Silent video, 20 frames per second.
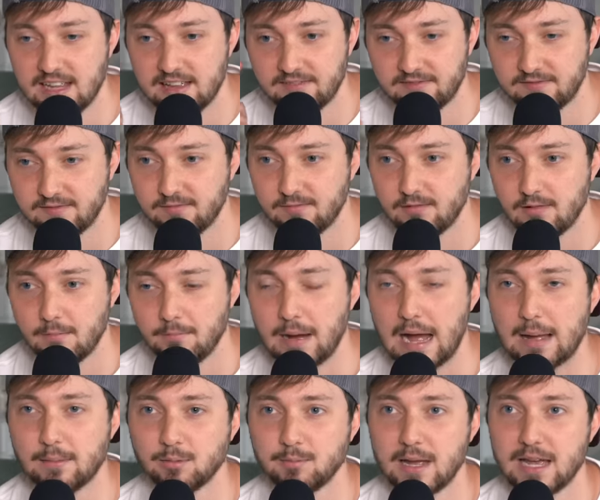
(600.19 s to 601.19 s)
if
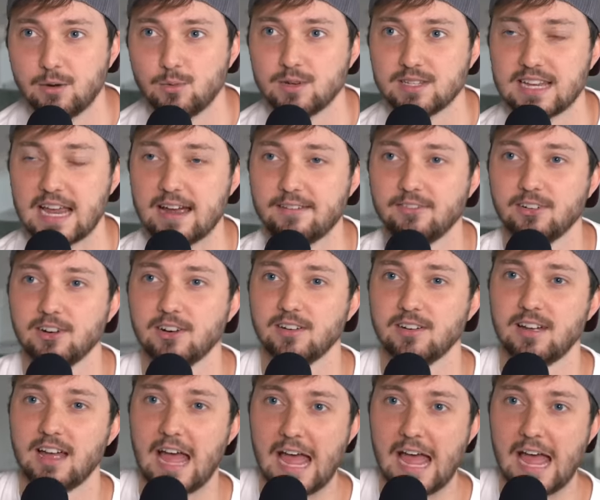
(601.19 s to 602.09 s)
Bibleman was ever